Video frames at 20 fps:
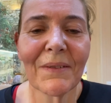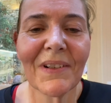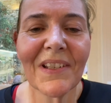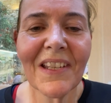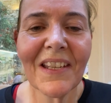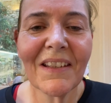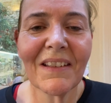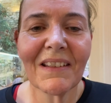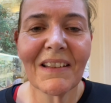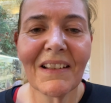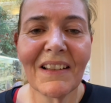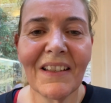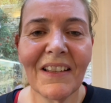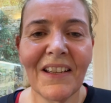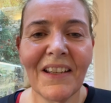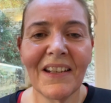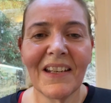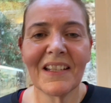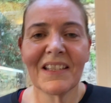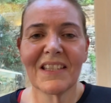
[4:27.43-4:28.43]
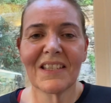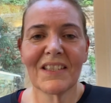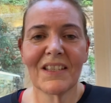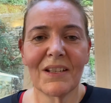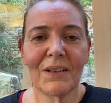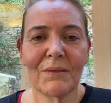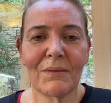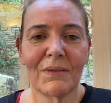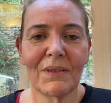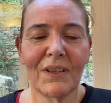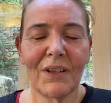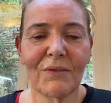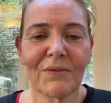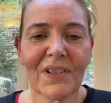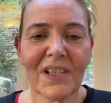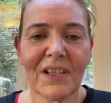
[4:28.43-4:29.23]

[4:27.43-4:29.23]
when you're learning to do long,